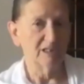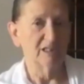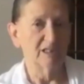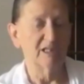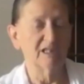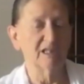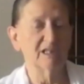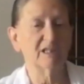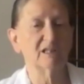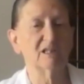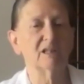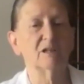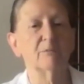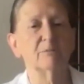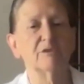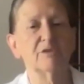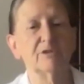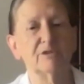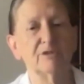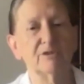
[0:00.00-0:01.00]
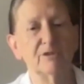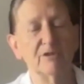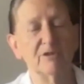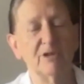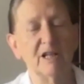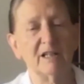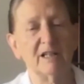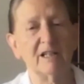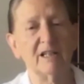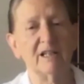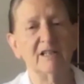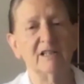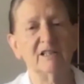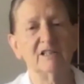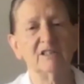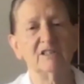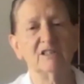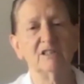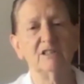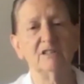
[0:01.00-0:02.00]
and come through that
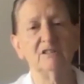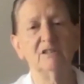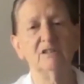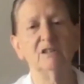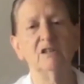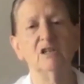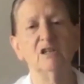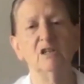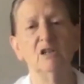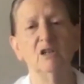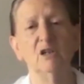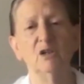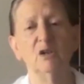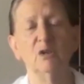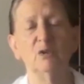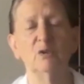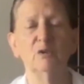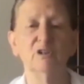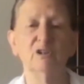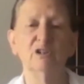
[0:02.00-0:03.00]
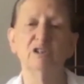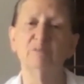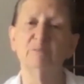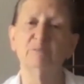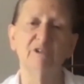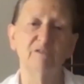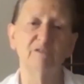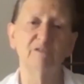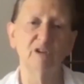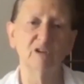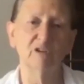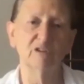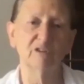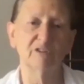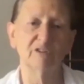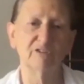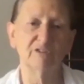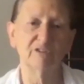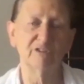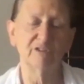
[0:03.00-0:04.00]
character, or you can be
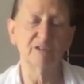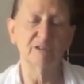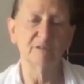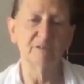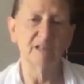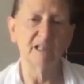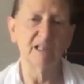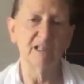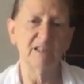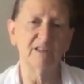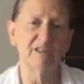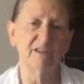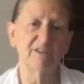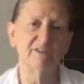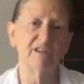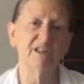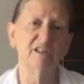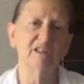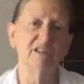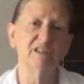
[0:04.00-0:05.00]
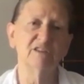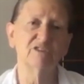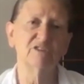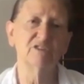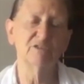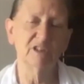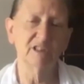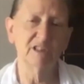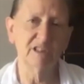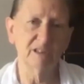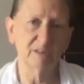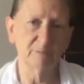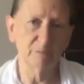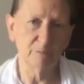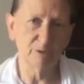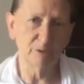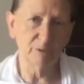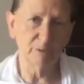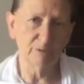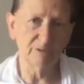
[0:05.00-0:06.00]
false. And the thing that's really
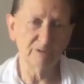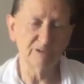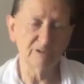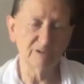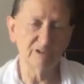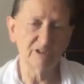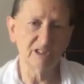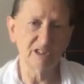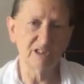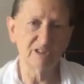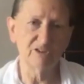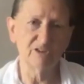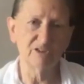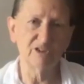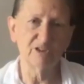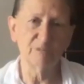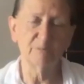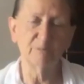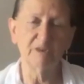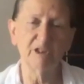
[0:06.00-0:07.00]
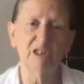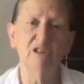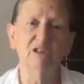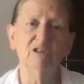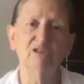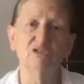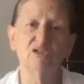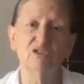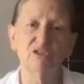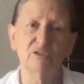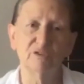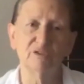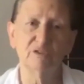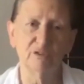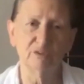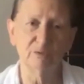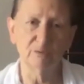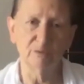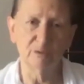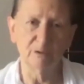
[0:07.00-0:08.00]
important is to be
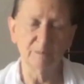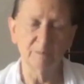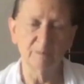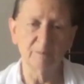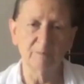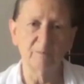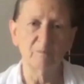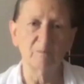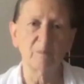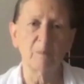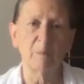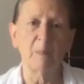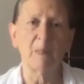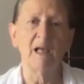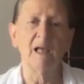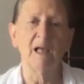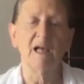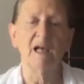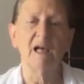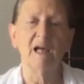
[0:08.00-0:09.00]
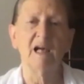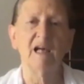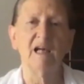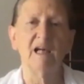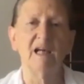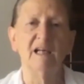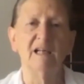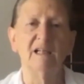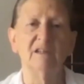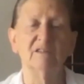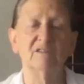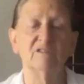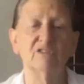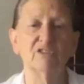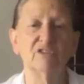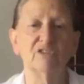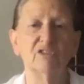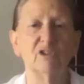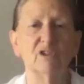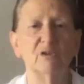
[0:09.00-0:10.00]
true. And
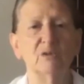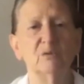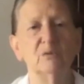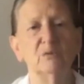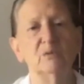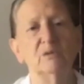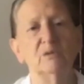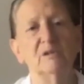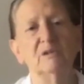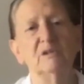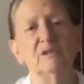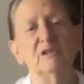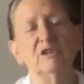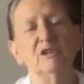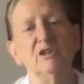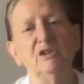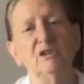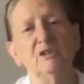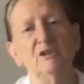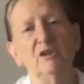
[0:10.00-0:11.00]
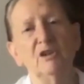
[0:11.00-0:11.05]
so, you